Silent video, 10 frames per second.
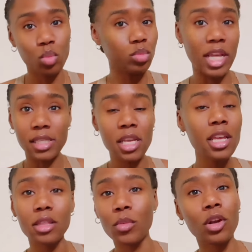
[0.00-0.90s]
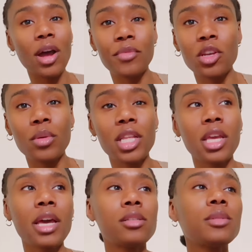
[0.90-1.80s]
that's it. We don't have to do
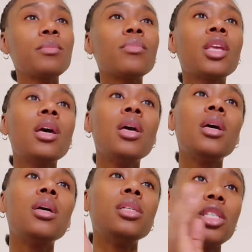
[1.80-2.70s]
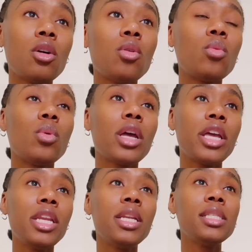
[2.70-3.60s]
anything else. So
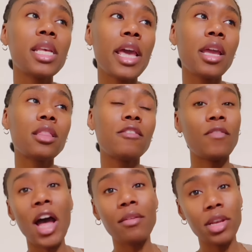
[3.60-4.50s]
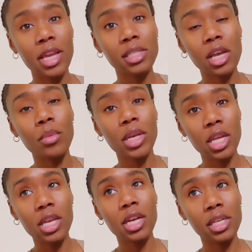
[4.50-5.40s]
it didn't take the 5 days that we
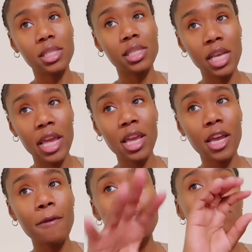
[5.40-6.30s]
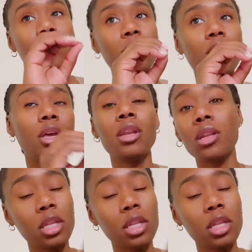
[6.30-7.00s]
needed it to take. It